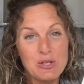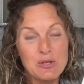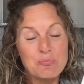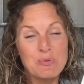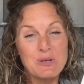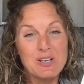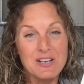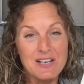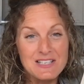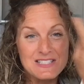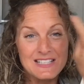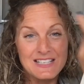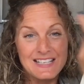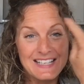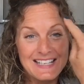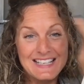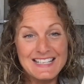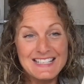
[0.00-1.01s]
because it
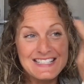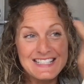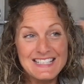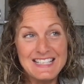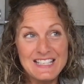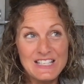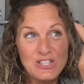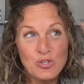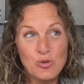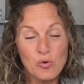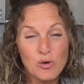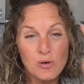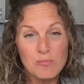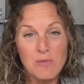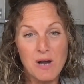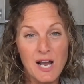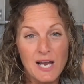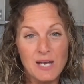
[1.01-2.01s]
is in your
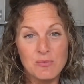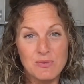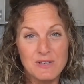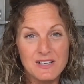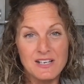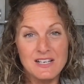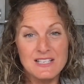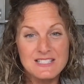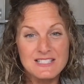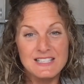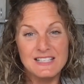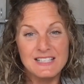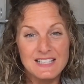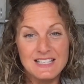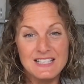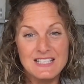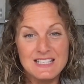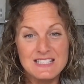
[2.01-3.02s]
mind, because it
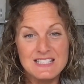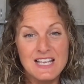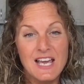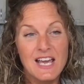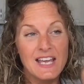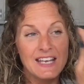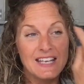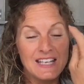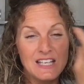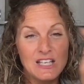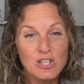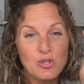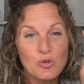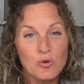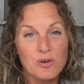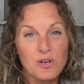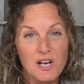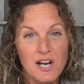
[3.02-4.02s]
is in
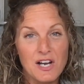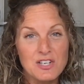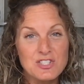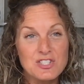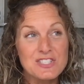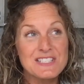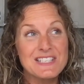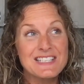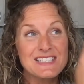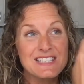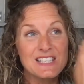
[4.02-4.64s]
your consciousness.